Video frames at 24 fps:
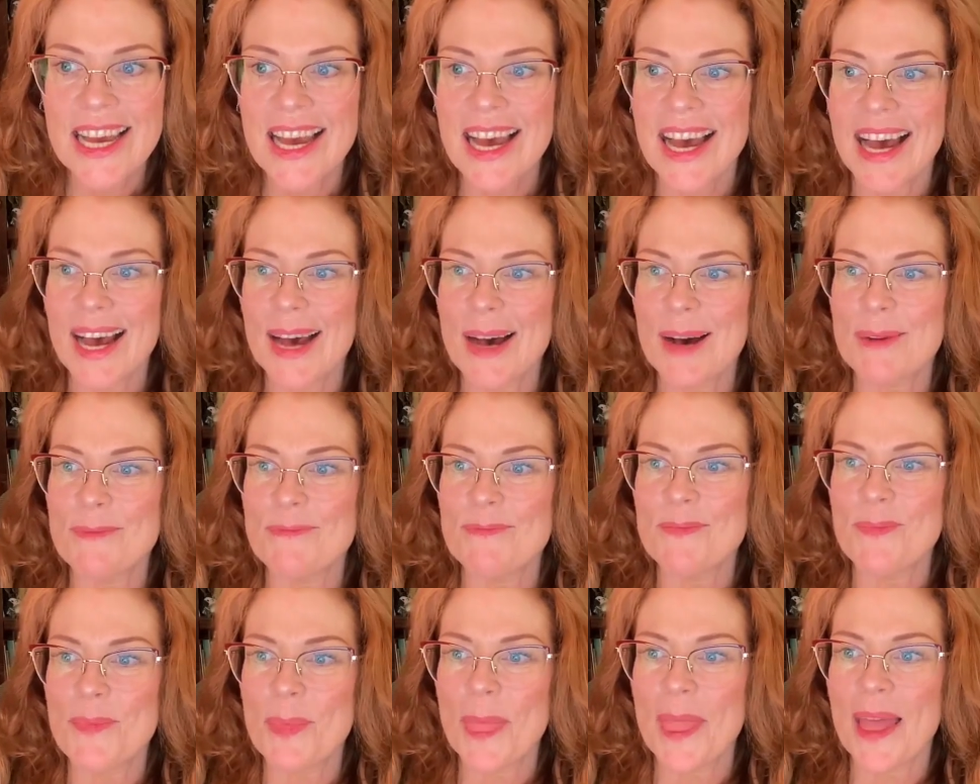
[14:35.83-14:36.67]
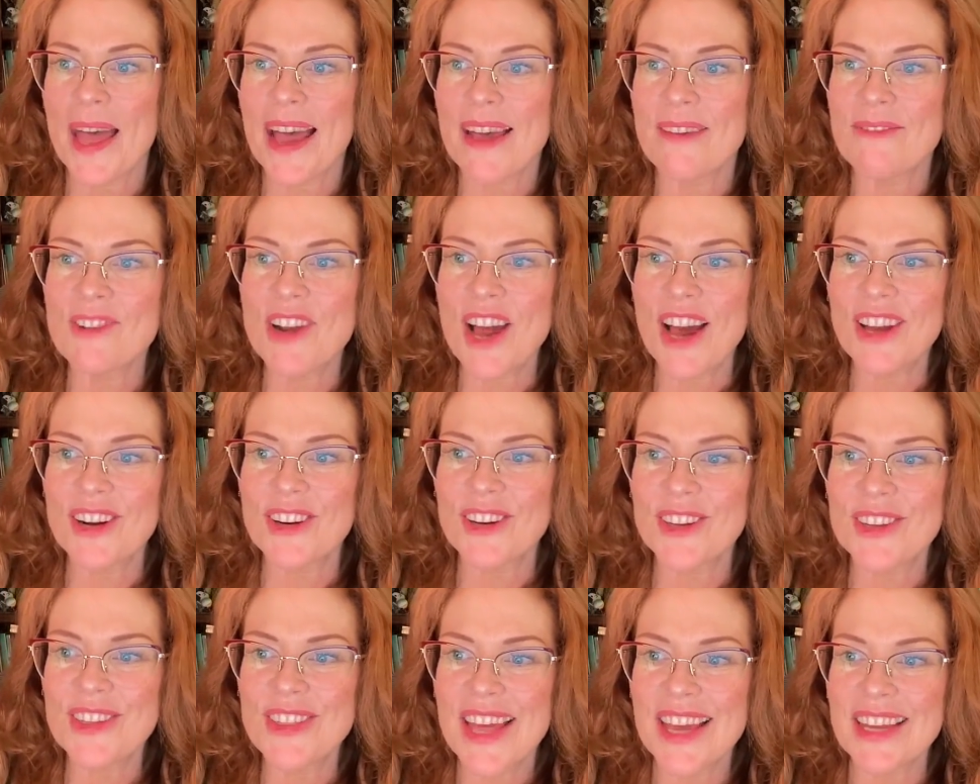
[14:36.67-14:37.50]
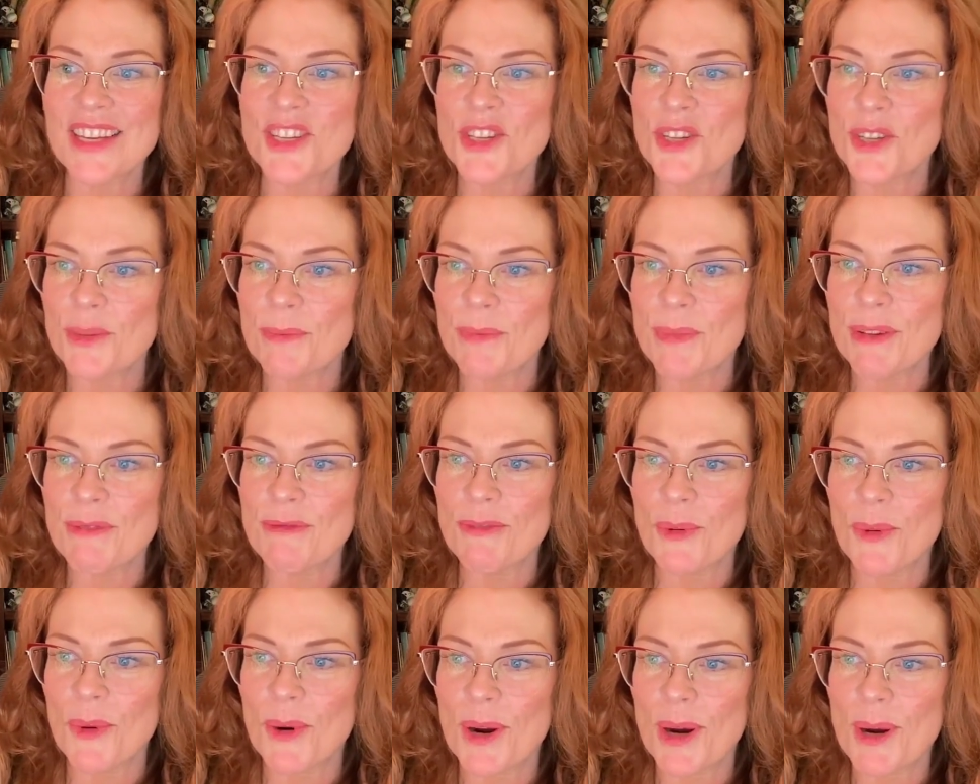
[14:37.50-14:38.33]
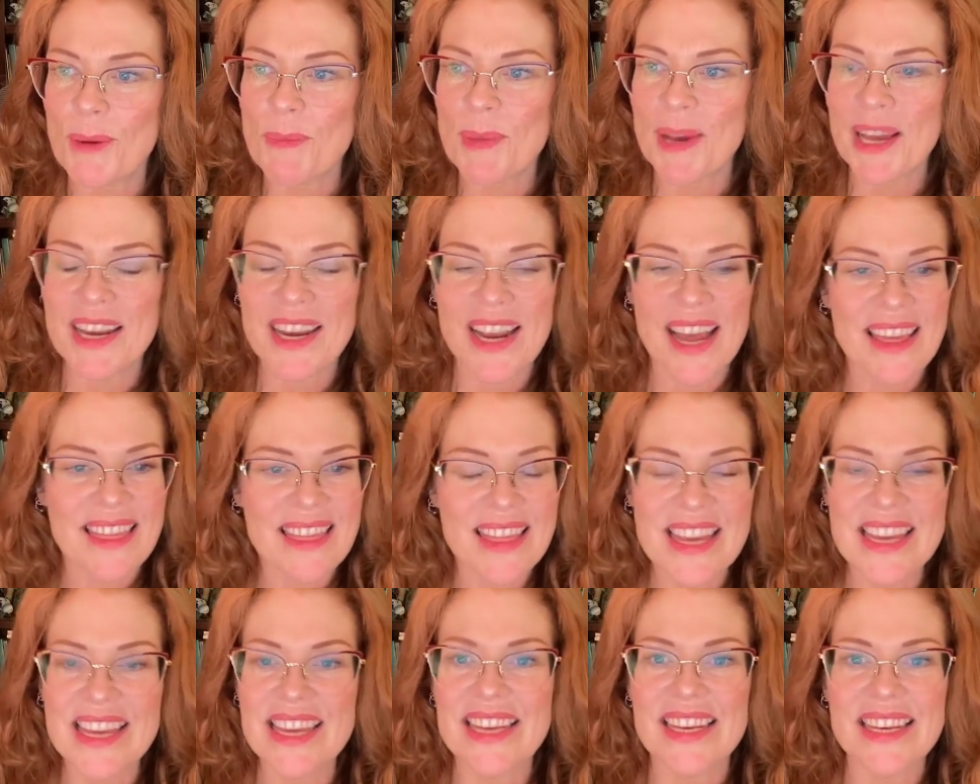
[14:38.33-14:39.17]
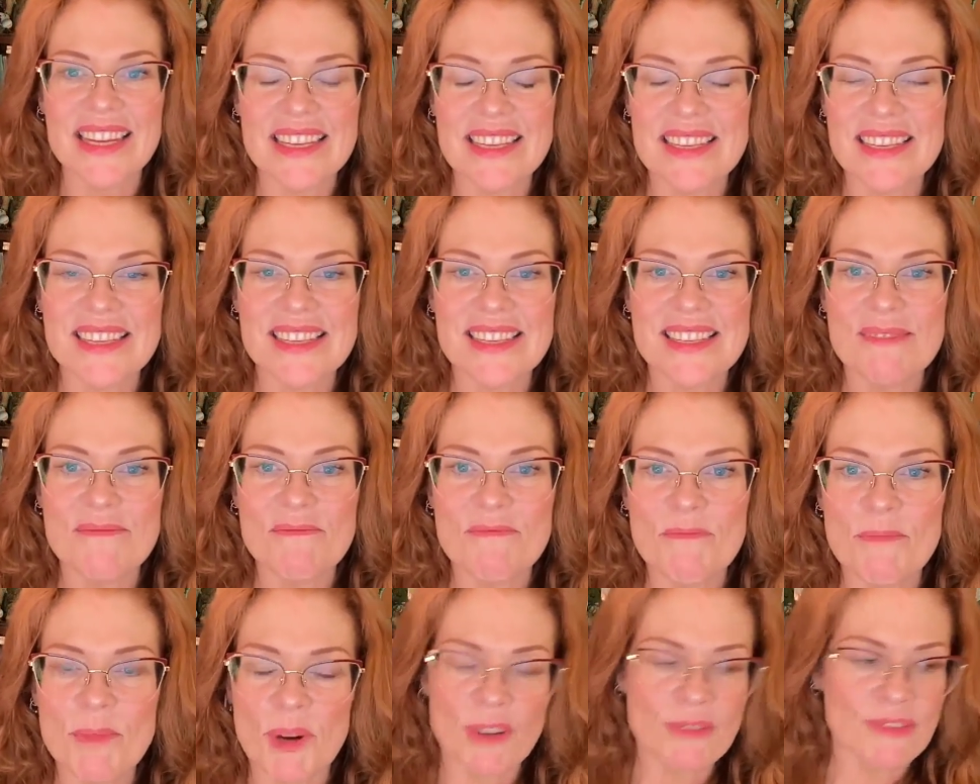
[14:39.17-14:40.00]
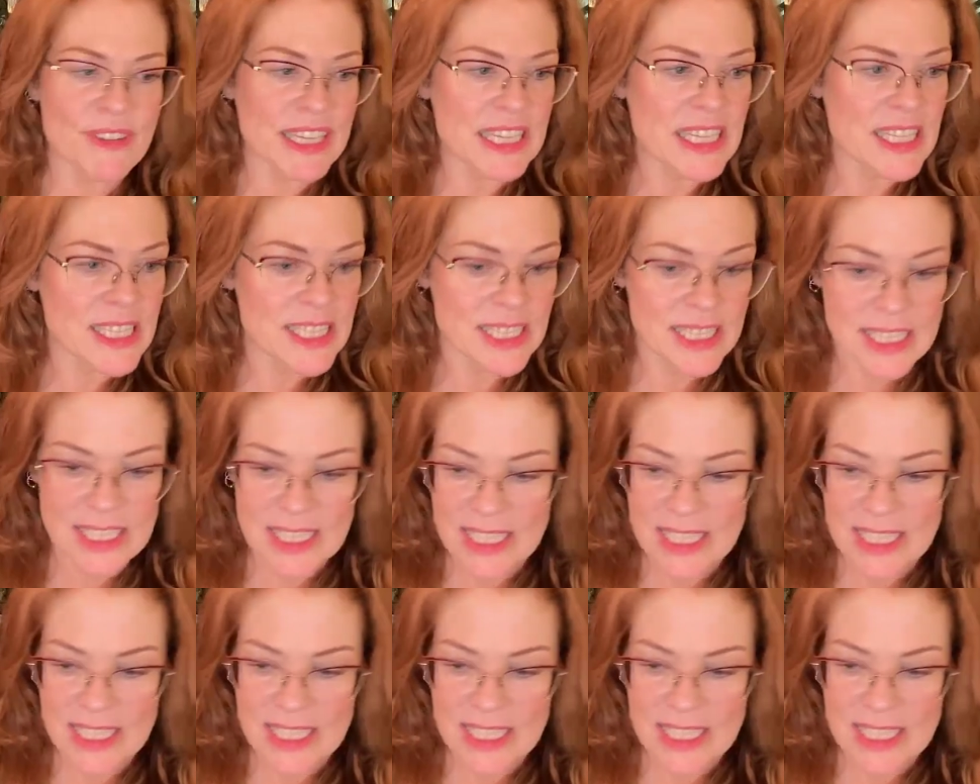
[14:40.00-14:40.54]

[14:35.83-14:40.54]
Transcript: I've not heard that term before, but I think it is perfect,